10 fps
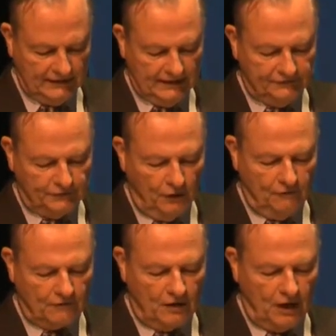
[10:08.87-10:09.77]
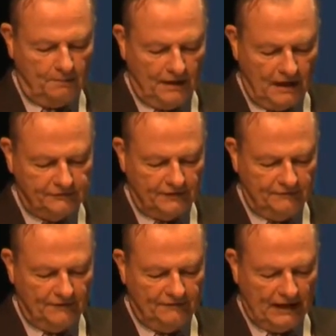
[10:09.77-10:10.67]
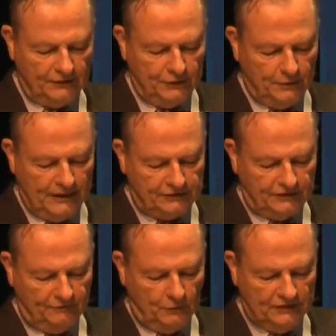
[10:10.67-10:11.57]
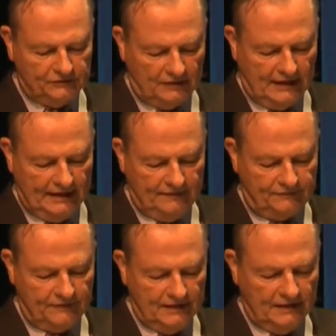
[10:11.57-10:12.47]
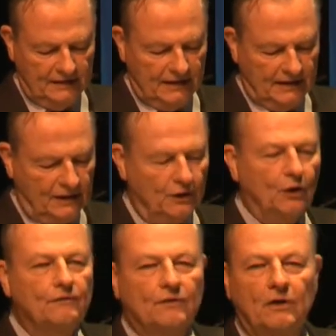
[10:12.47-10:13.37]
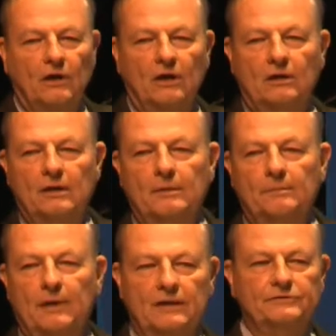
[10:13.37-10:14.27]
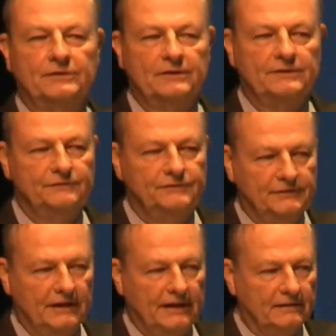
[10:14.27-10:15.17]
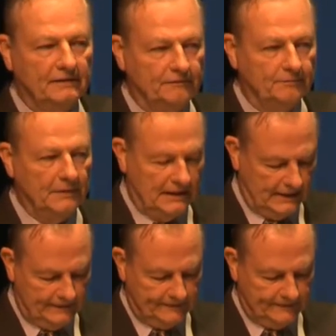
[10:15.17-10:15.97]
is an overall positive evaluation of one's life and an overall positive state of mind.